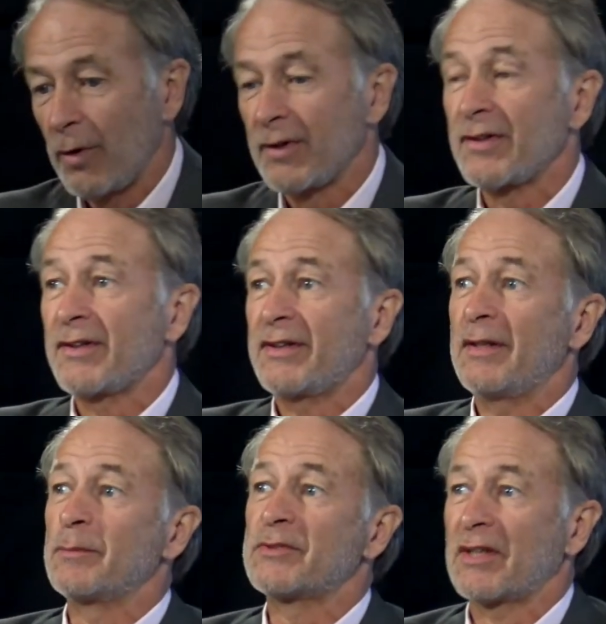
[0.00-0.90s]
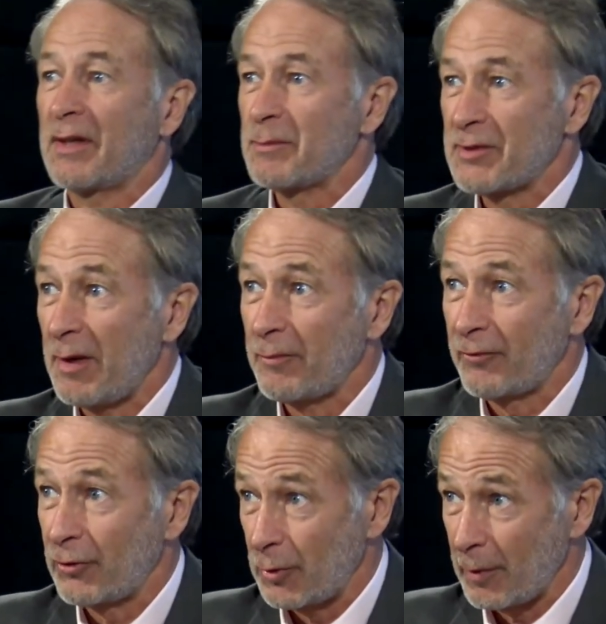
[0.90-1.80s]
One of the themes that comes up
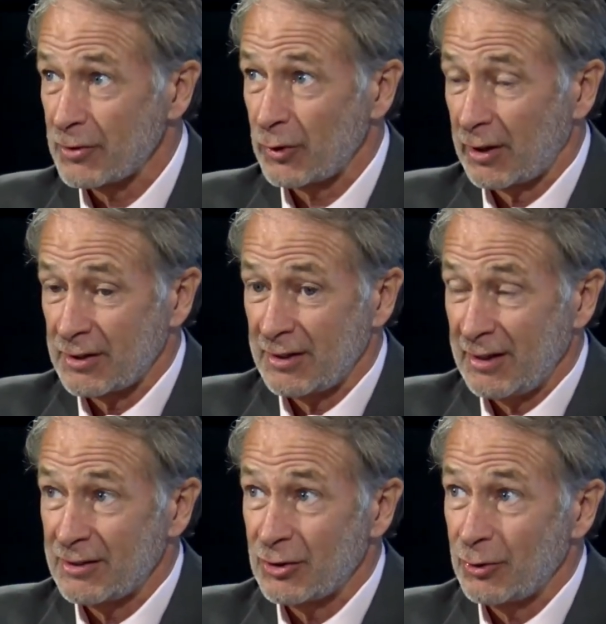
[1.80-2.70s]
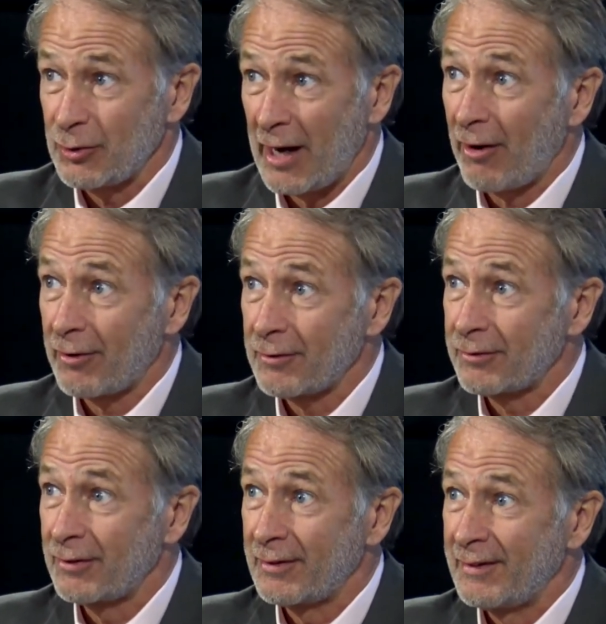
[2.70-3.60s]
for New Brunswick is it needs a new
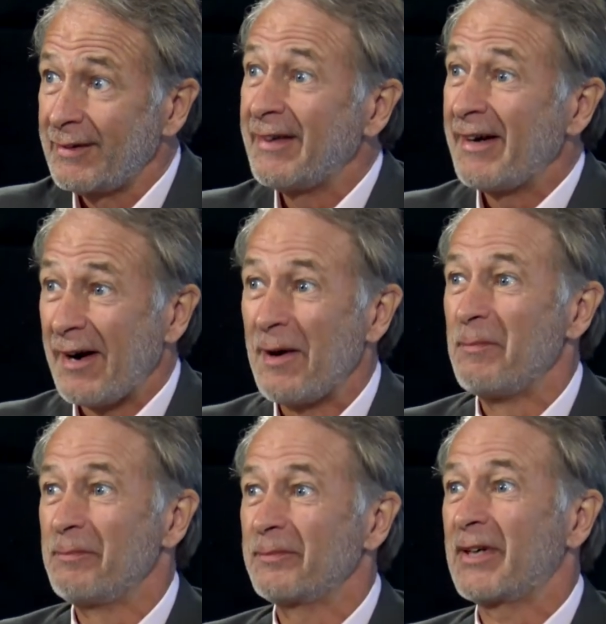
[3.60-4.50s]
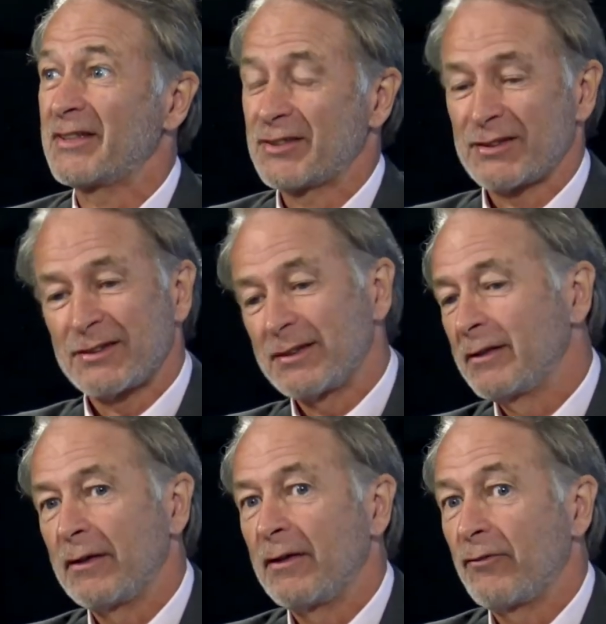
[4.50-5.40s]
narrative. Because, mm -hmm. um,
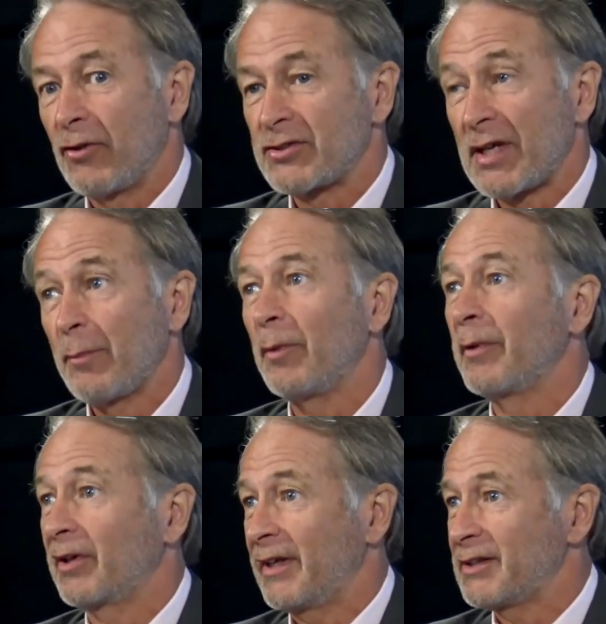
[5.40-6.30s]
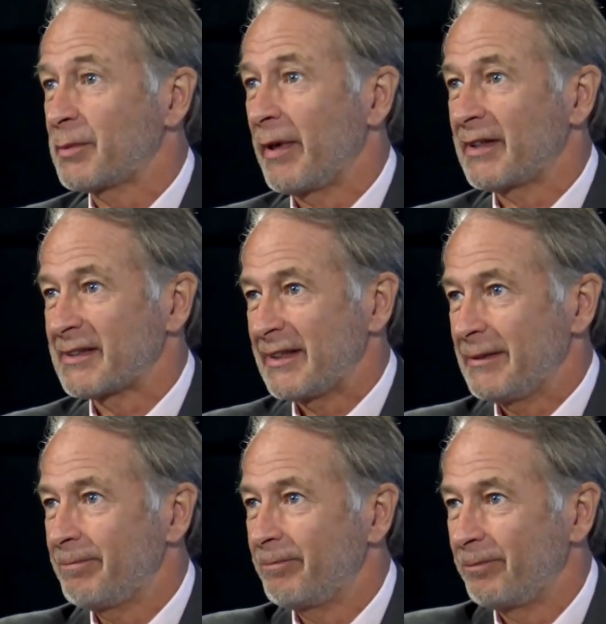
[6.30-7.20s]
for example, Maclean's
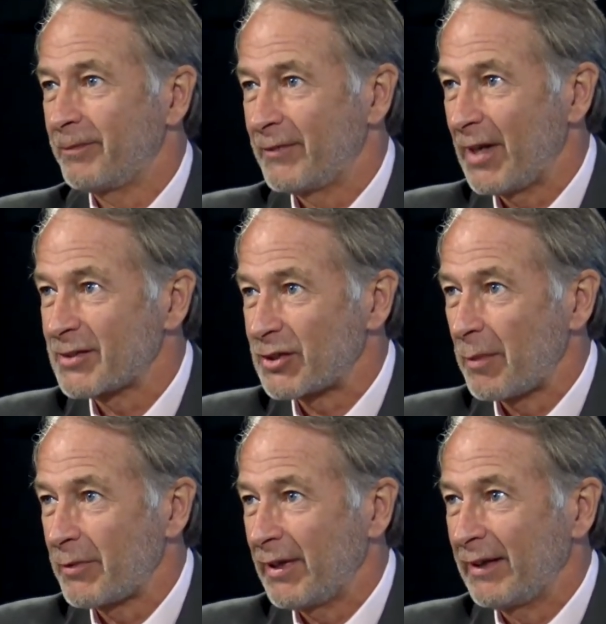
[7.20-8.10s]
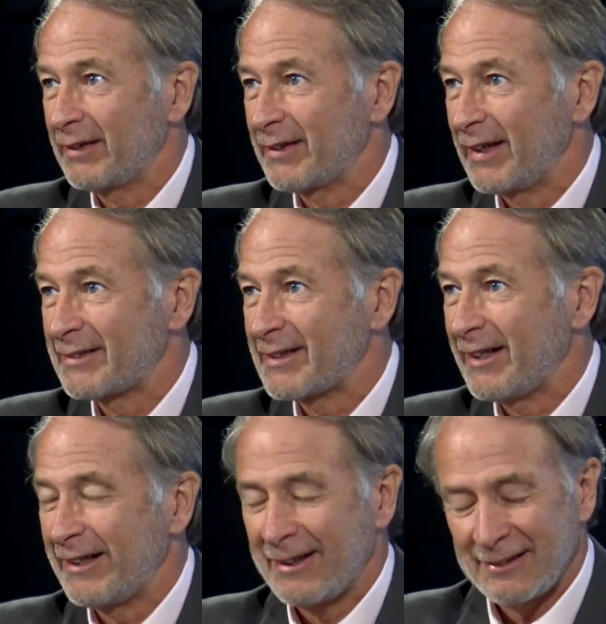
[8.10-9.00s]
magazine does something that
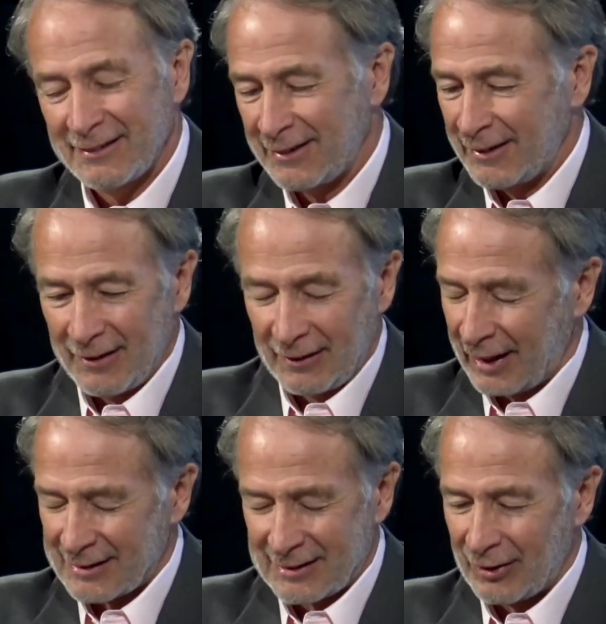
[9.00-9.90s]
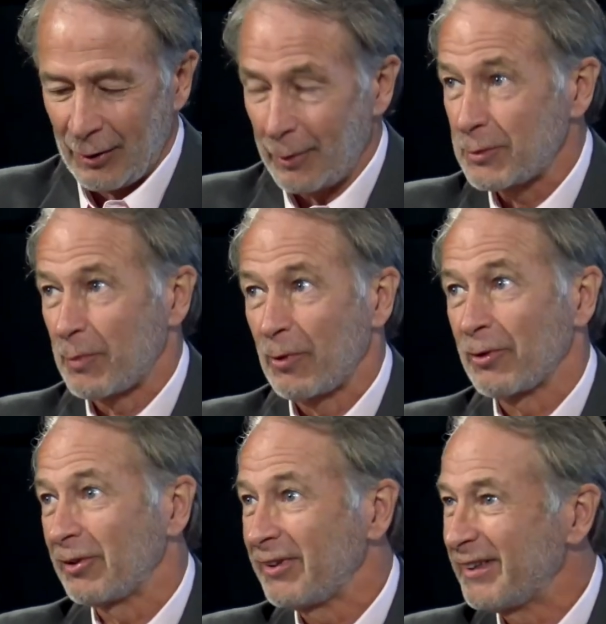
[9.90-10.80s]
uh, last year it was
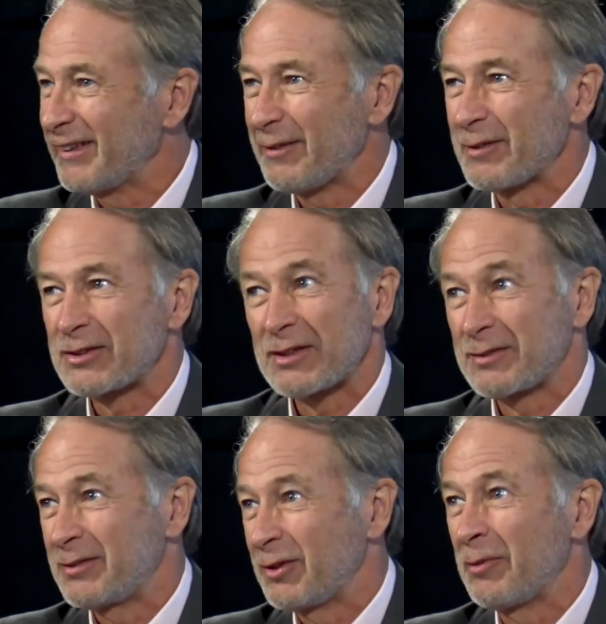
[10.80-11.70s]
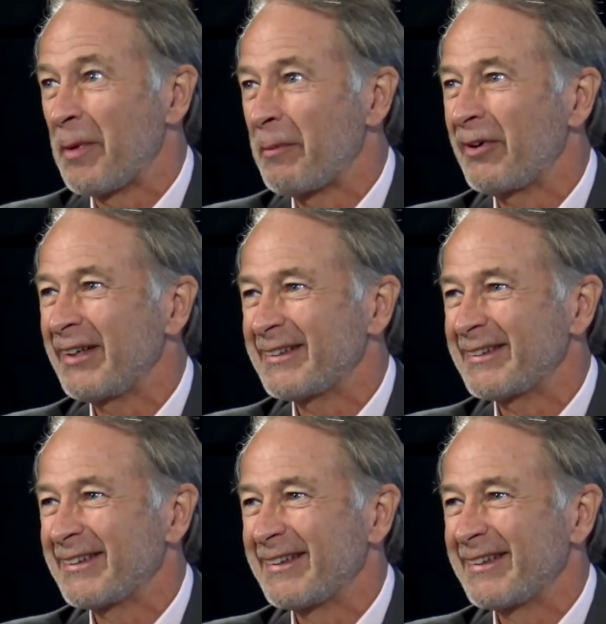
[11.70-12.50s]
brutal. Yep. It was just, do you remember it?